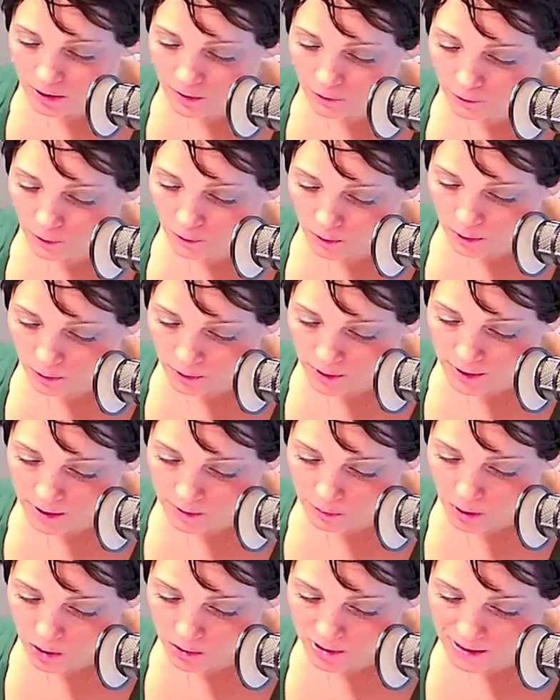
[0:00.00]
look further in
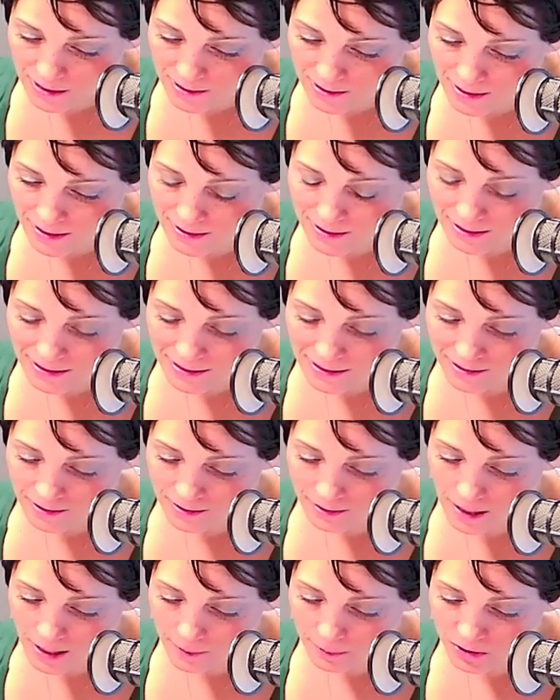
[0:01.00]
his post, he says he
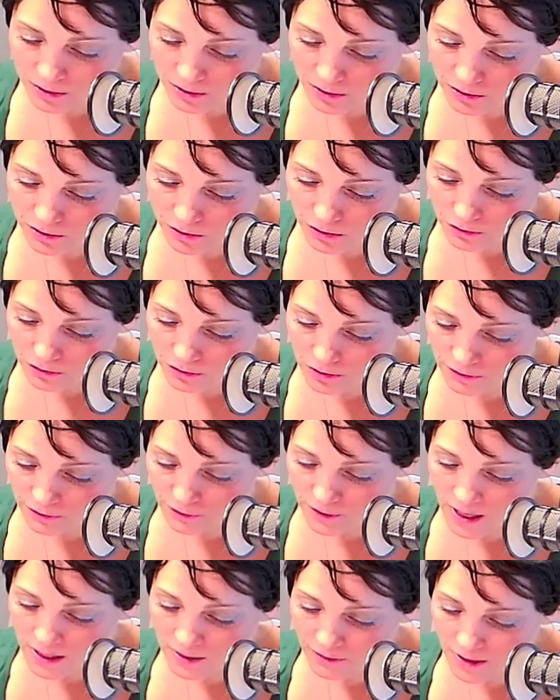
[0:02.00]
slept 2 to
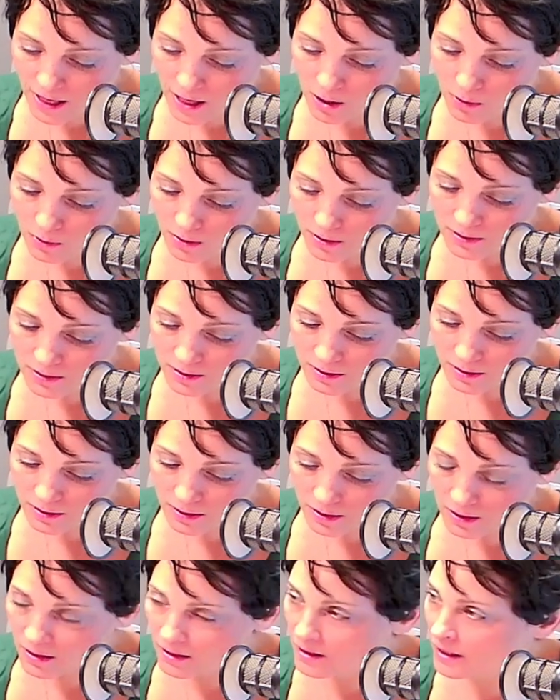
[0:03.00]
5 hours
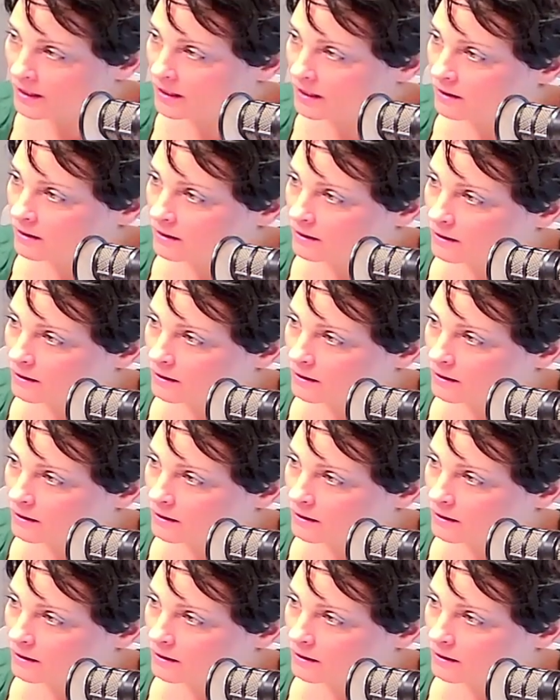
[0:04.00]
a night.